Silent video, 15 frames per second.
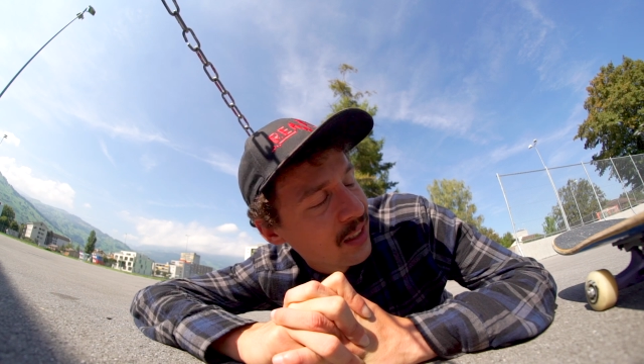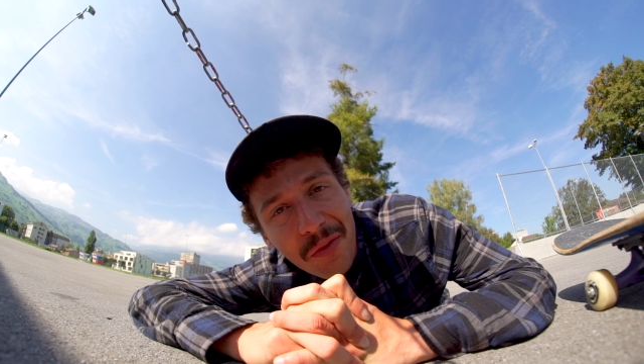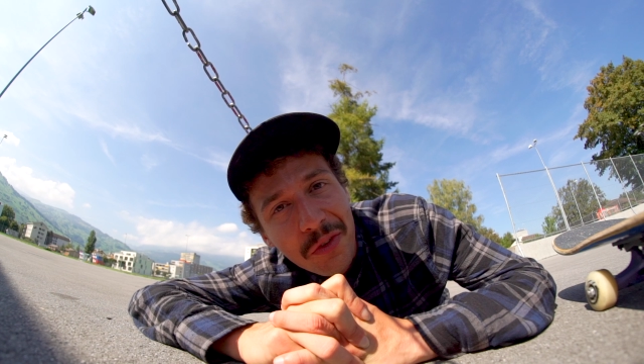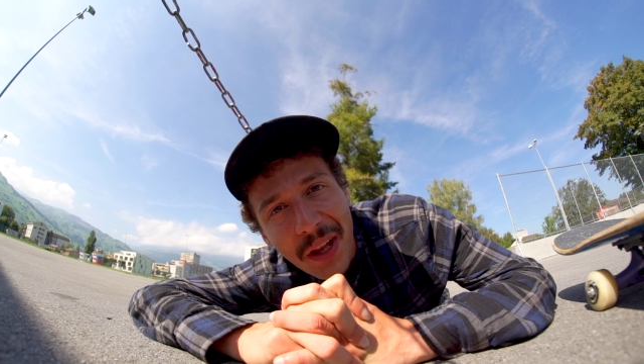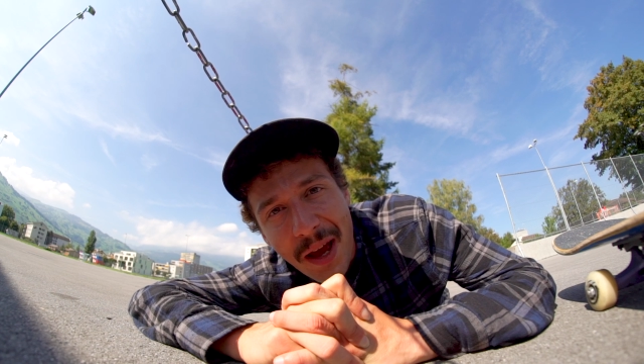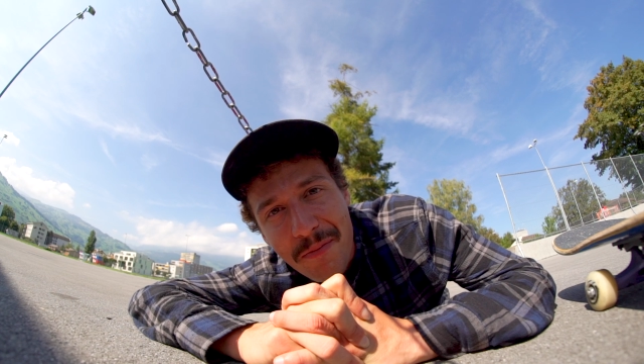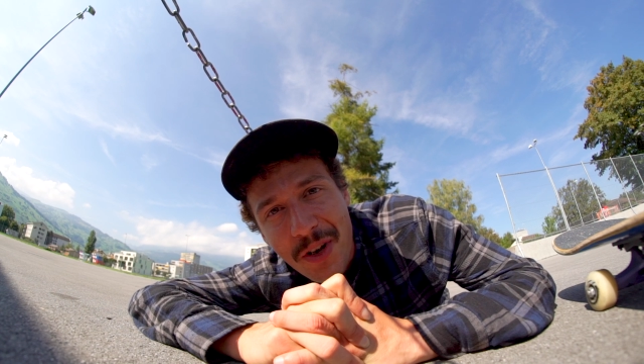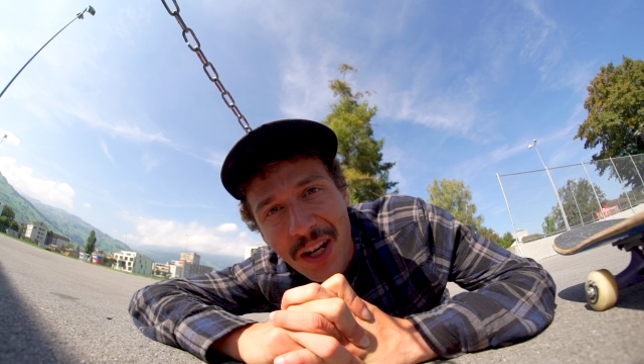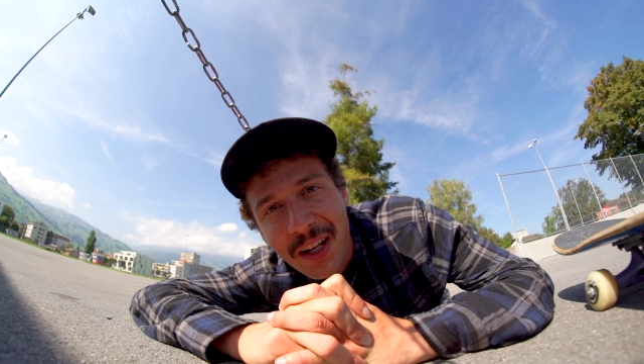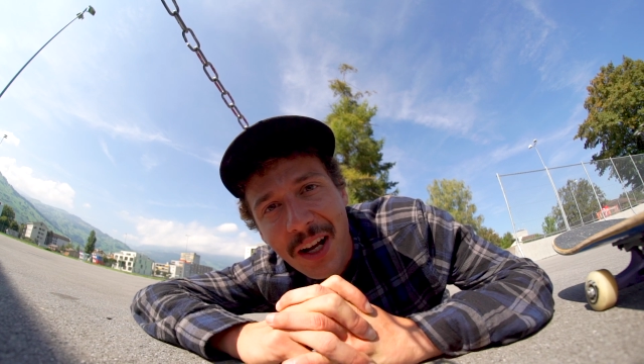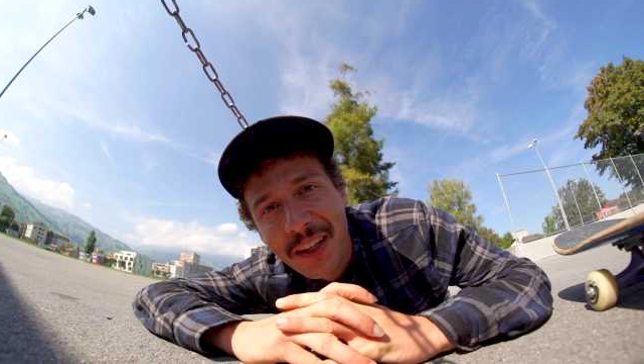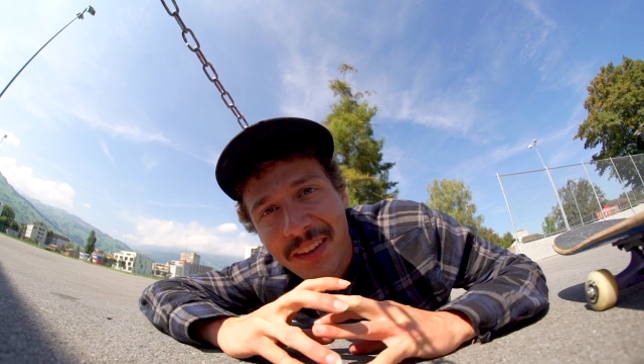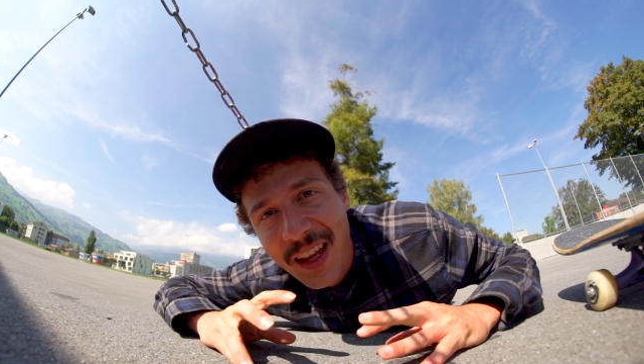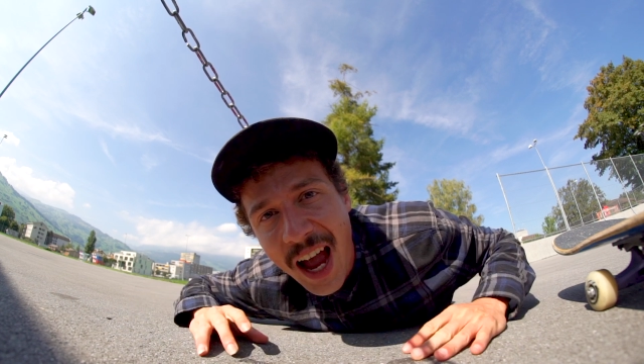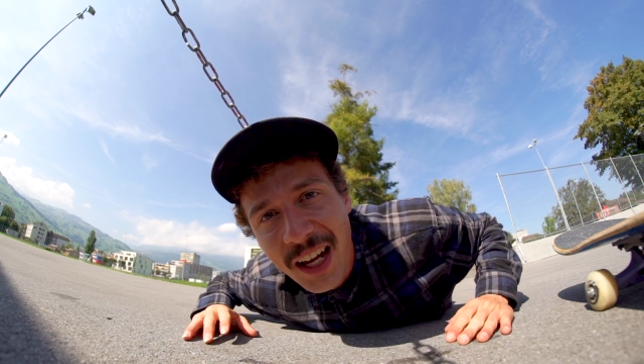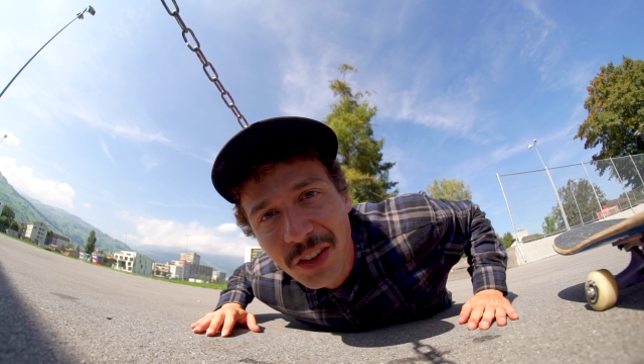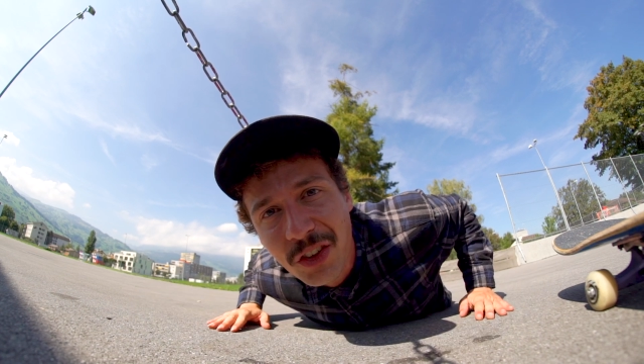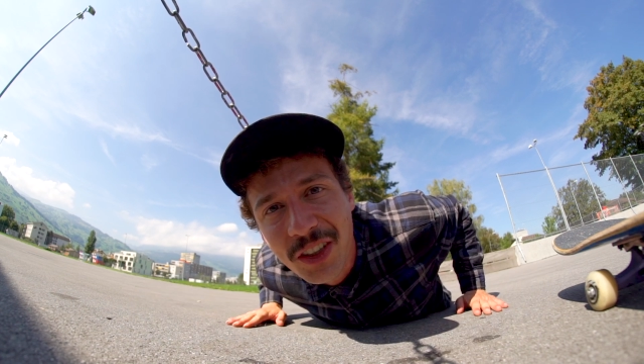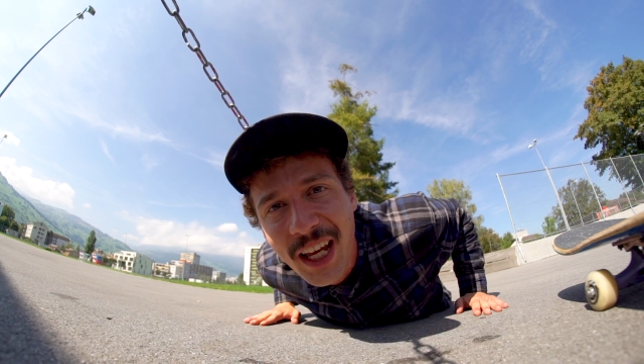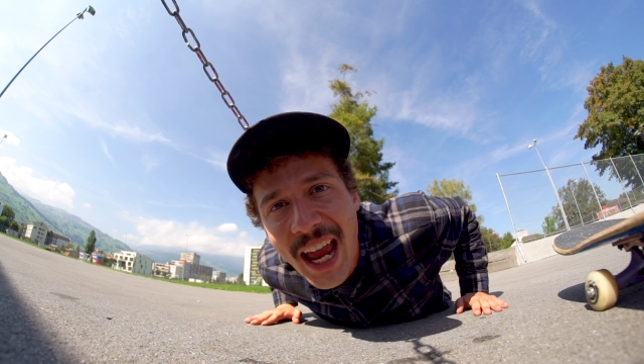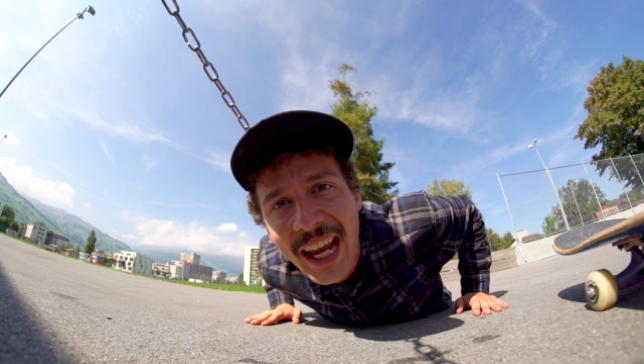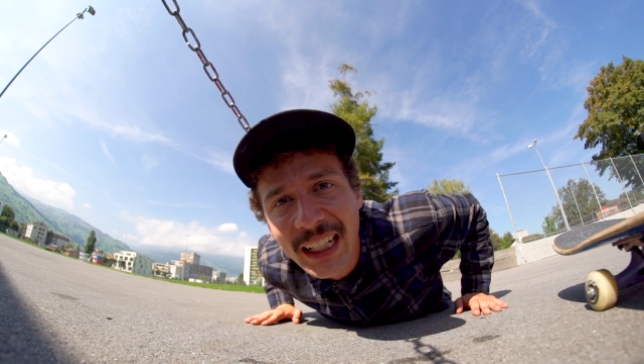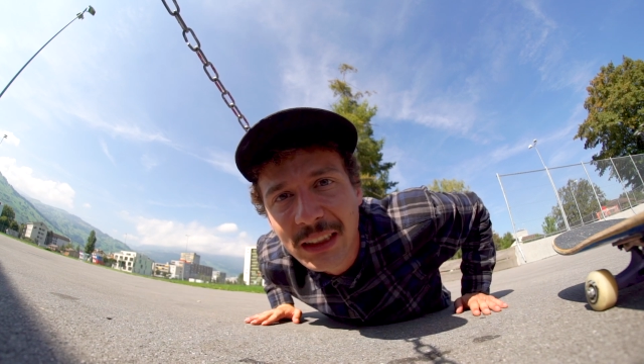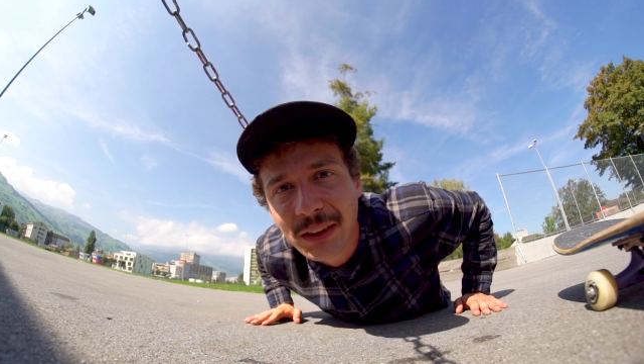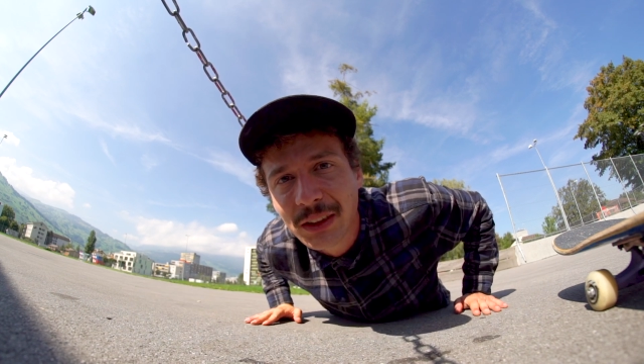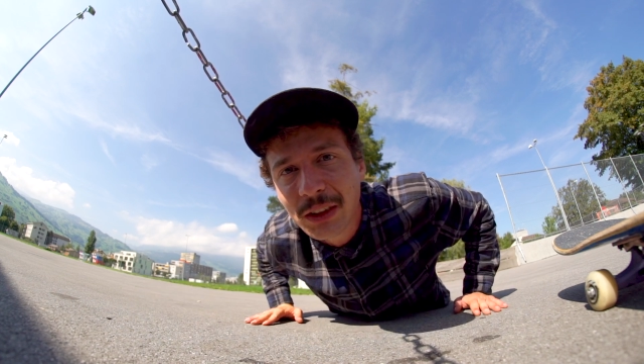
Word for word: Hopefully I'm not gonna die today.